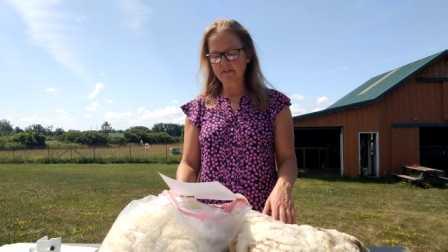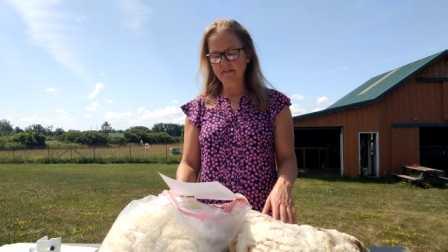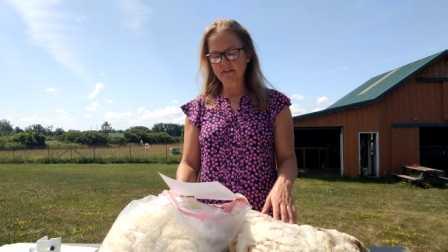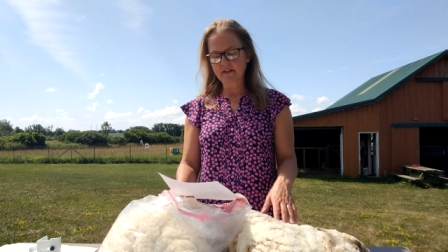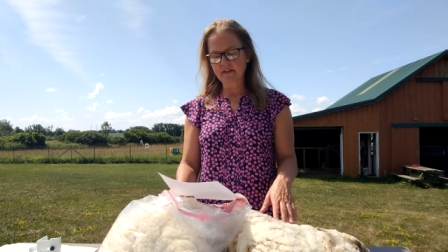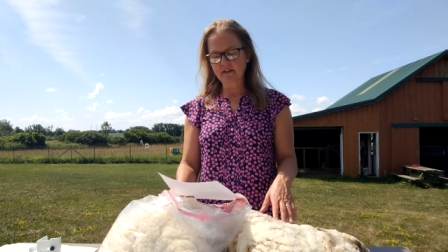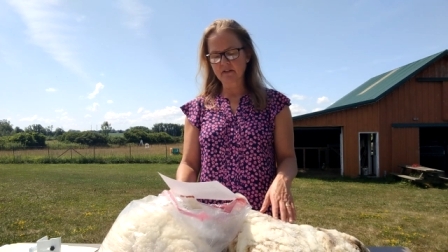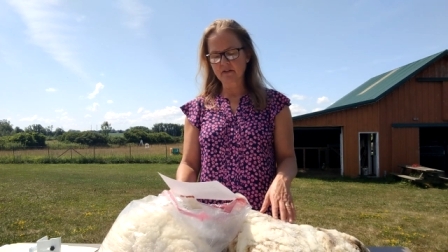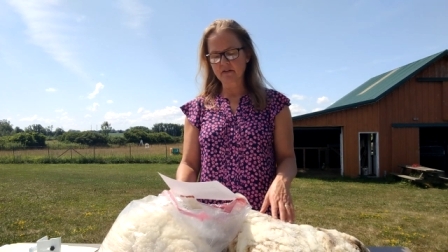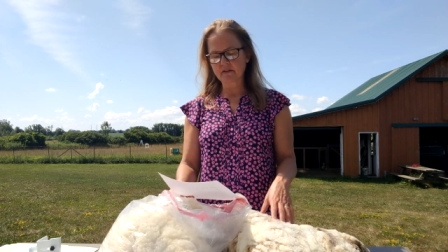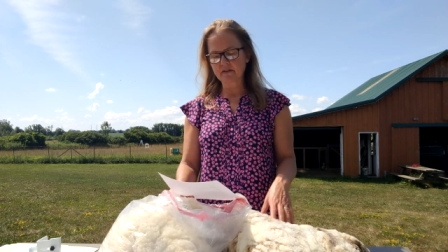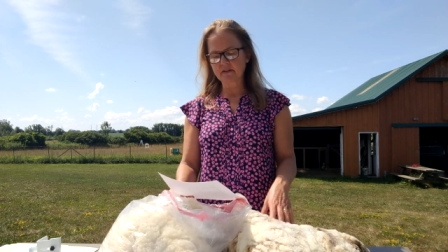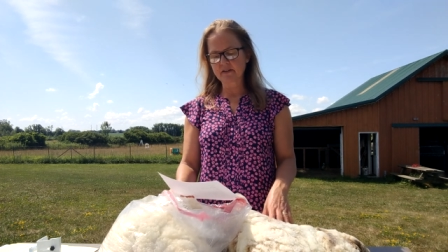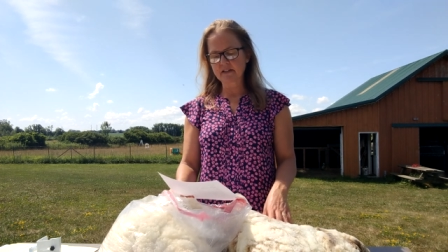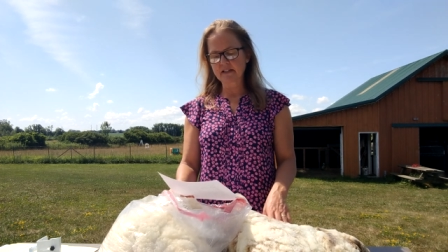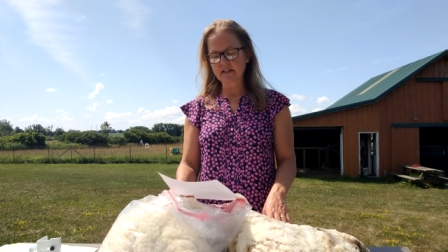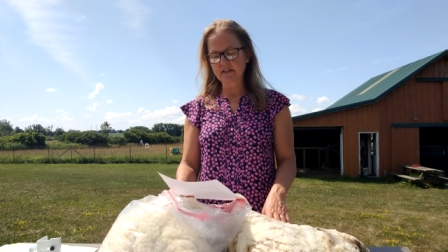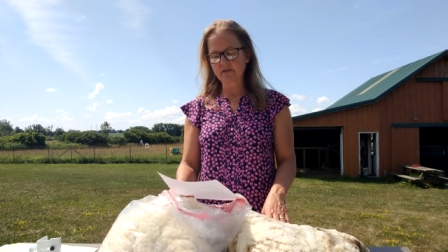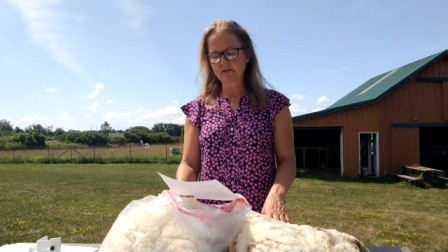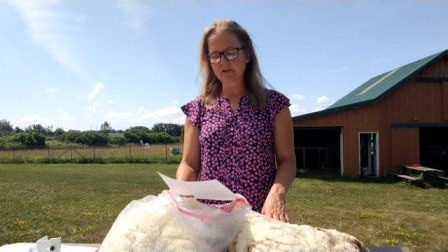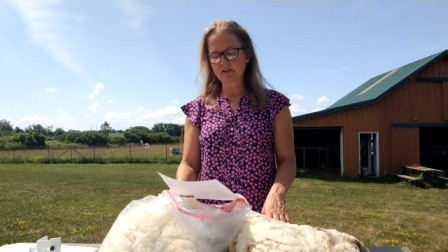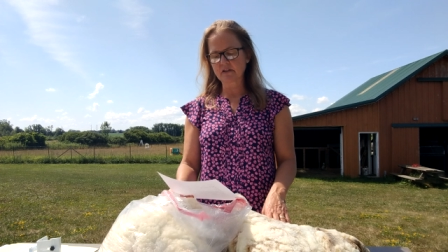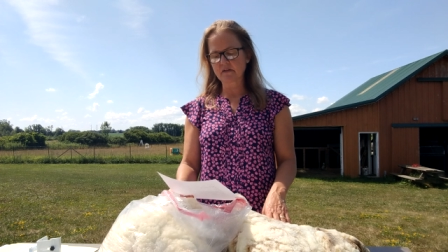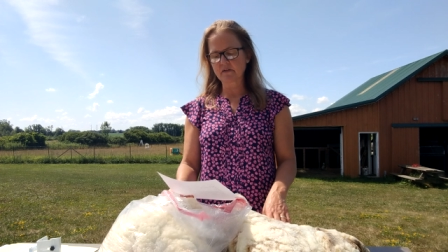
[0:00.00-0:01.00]
and her
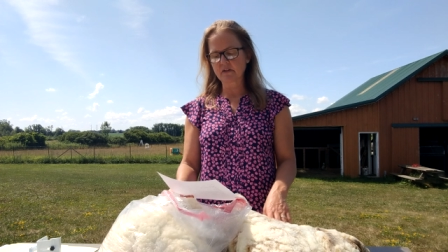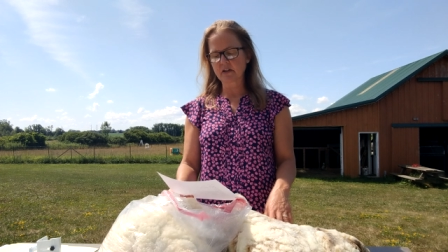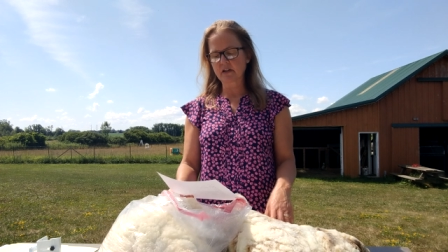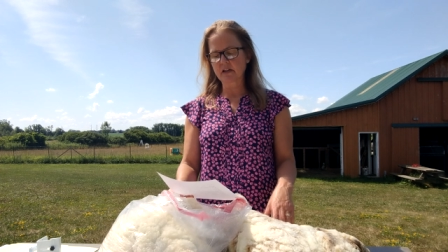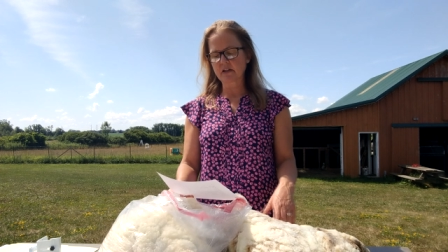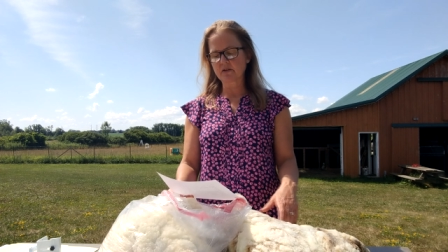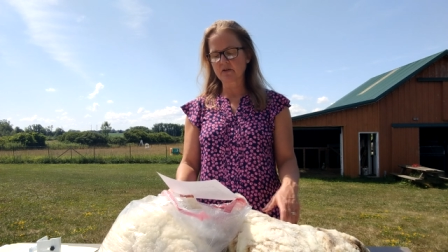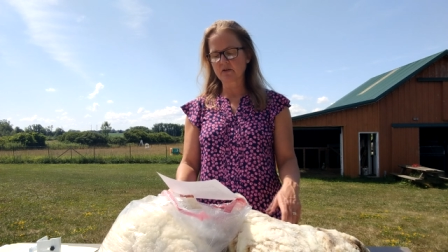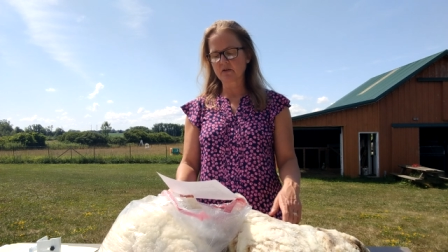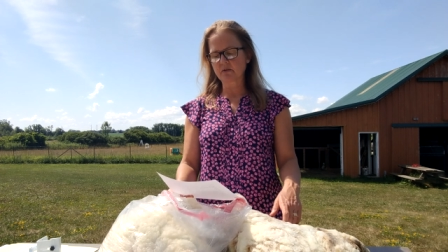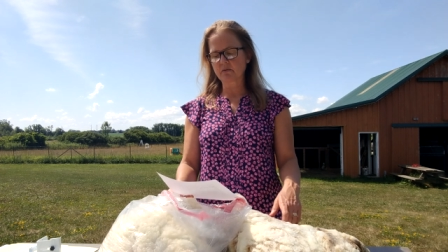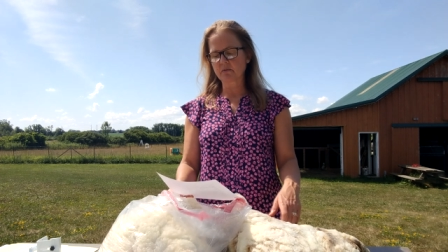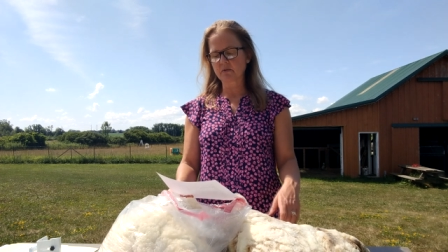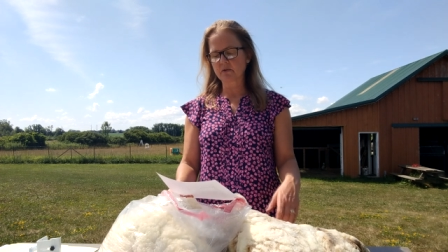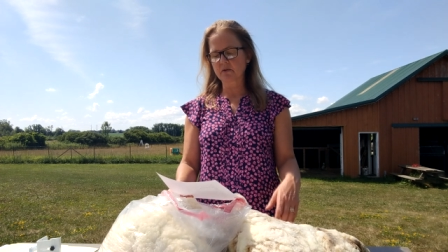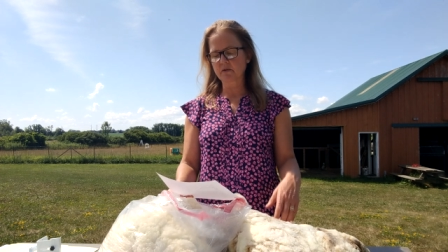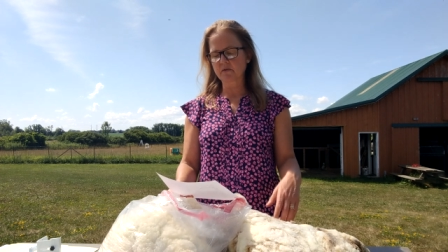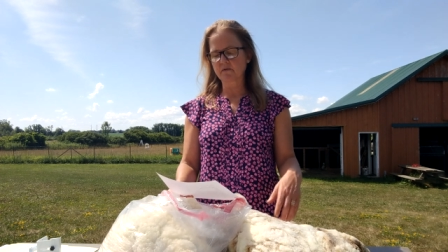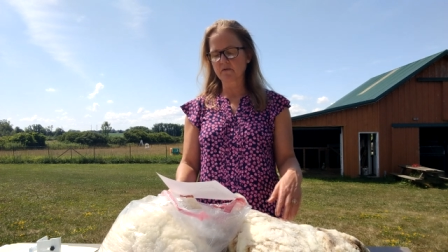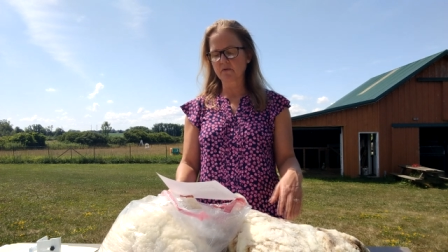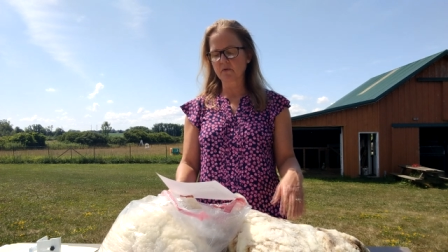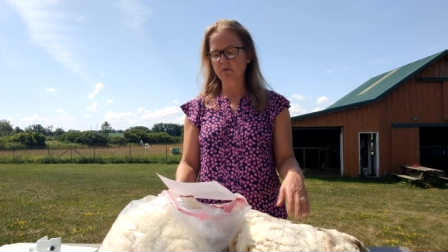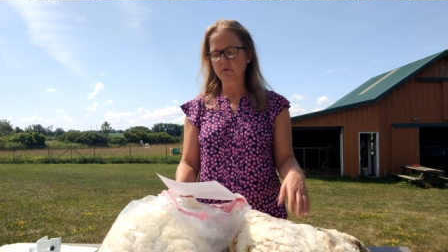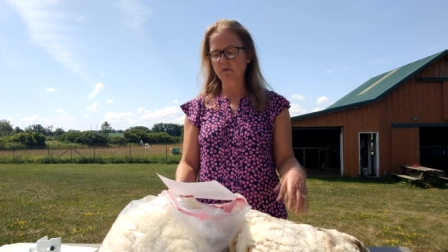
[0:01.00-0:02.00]
standard deviation was
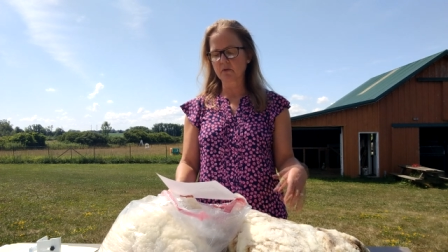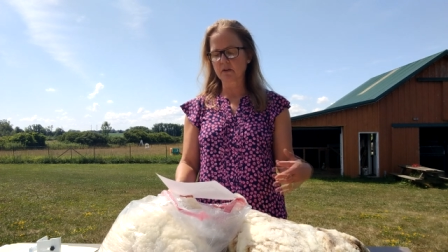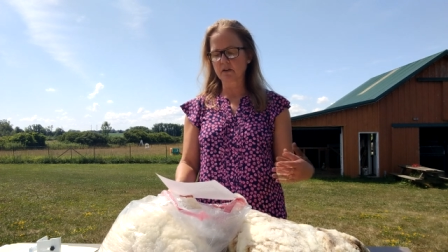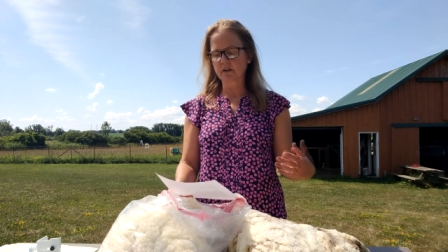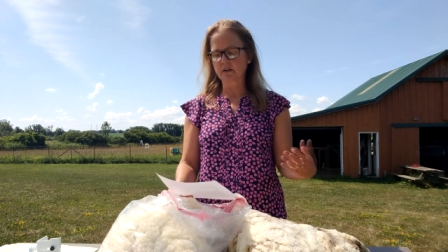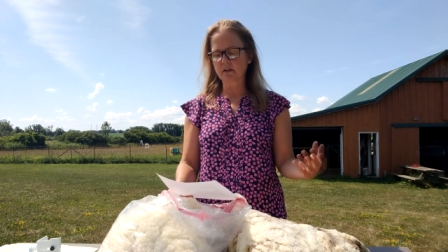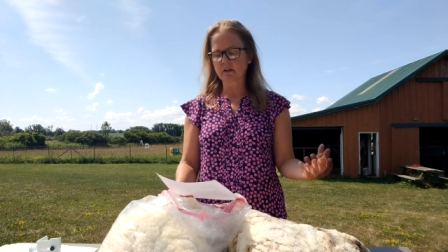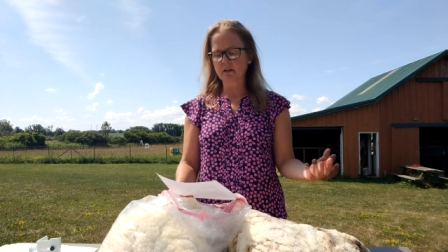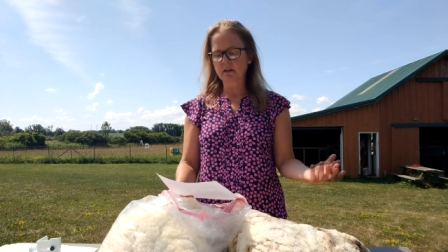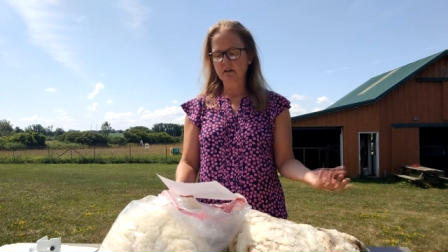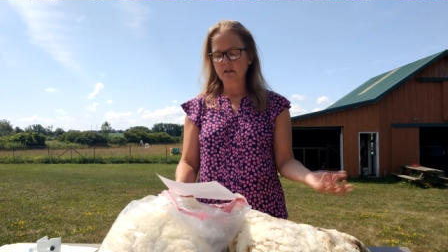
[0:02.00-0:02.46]
4.